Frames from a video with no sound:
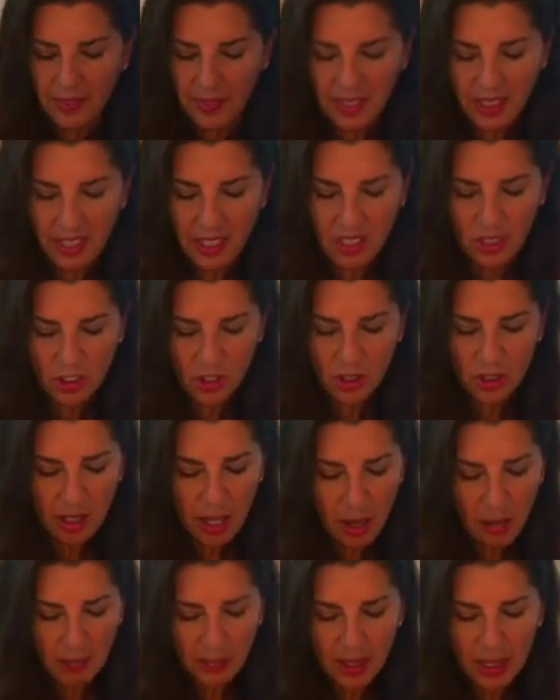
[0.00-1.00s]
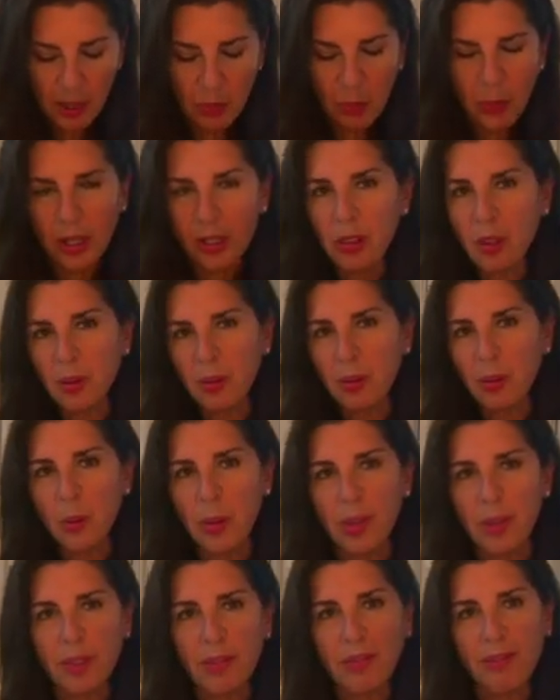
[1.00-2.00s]
eat your Labneh with
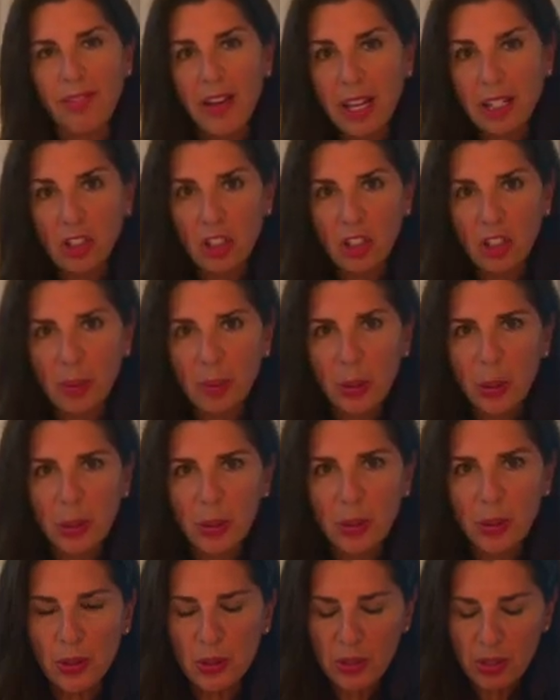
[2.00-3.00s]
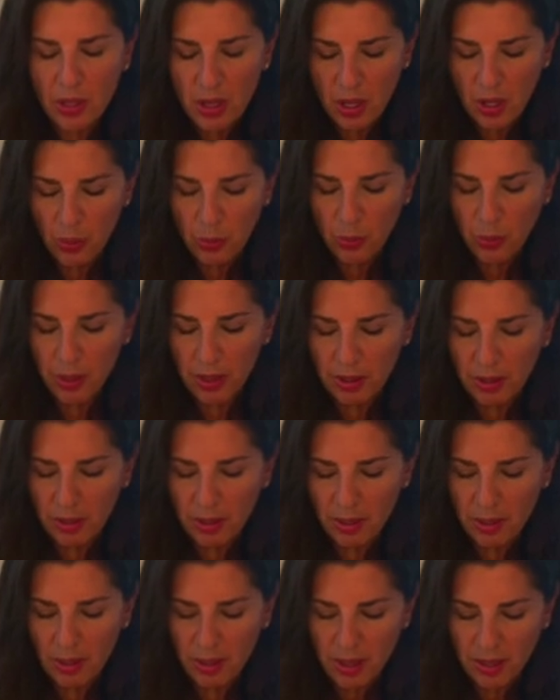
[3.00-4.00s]
vegetables, with
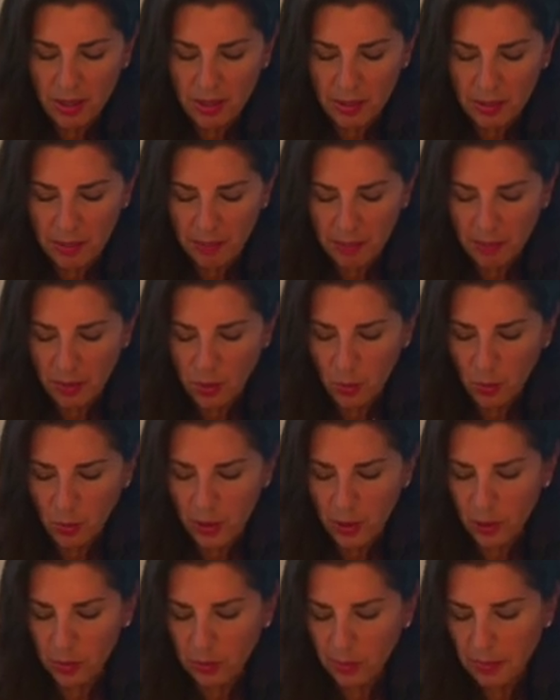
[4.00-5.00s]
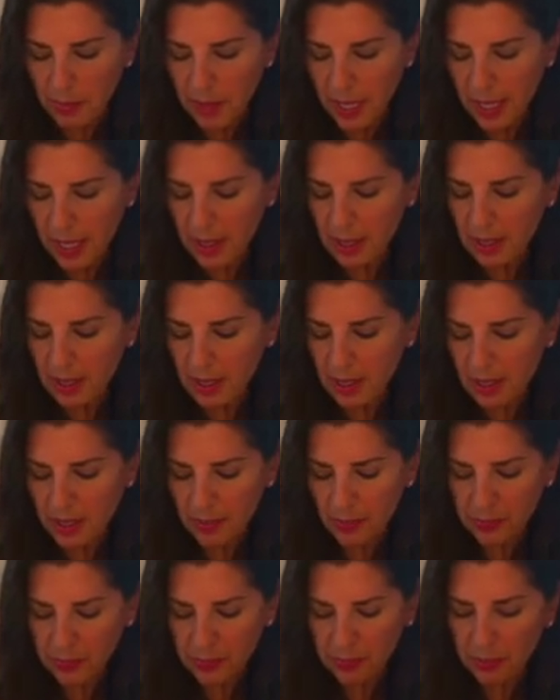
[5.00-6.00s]
grilled meats,
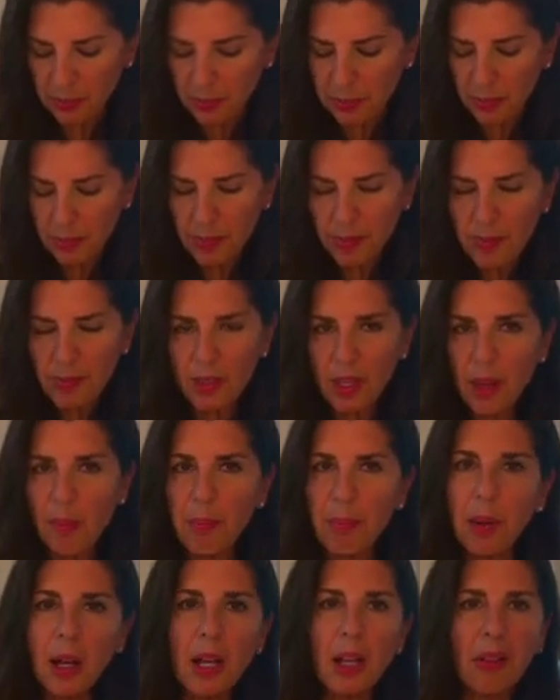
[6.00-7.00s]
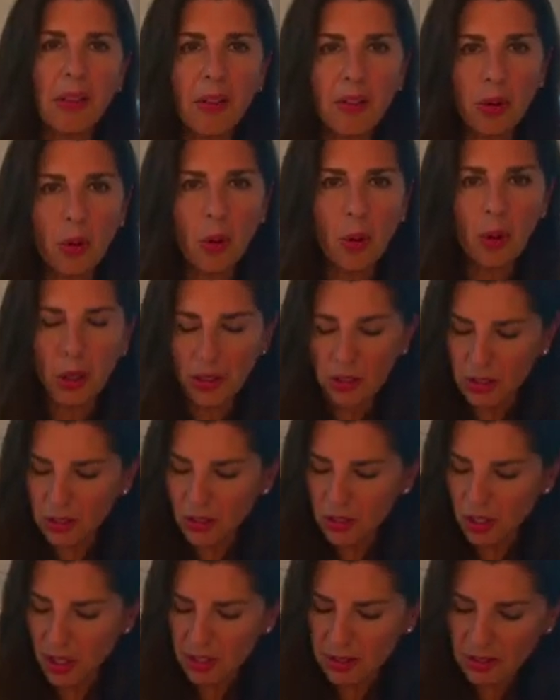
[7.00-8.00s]
but of course
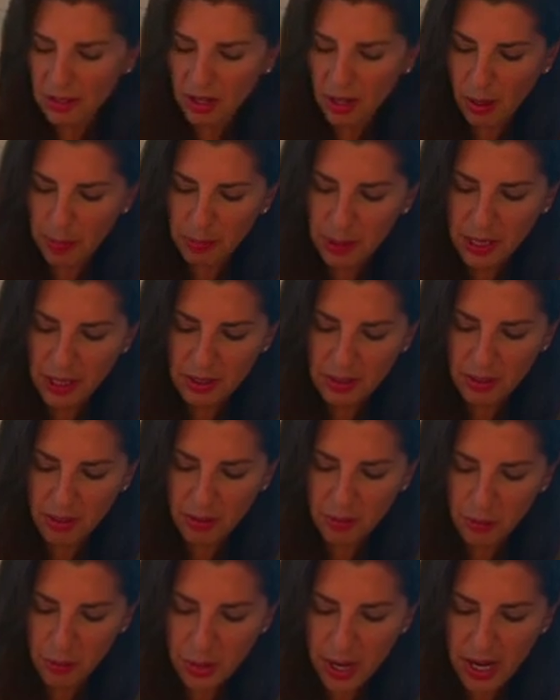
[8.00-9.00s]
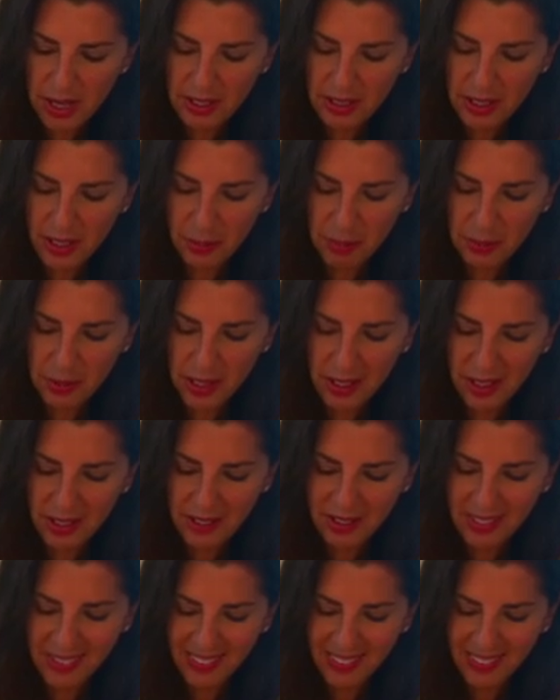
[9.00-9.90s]
just a piece of bread dipped in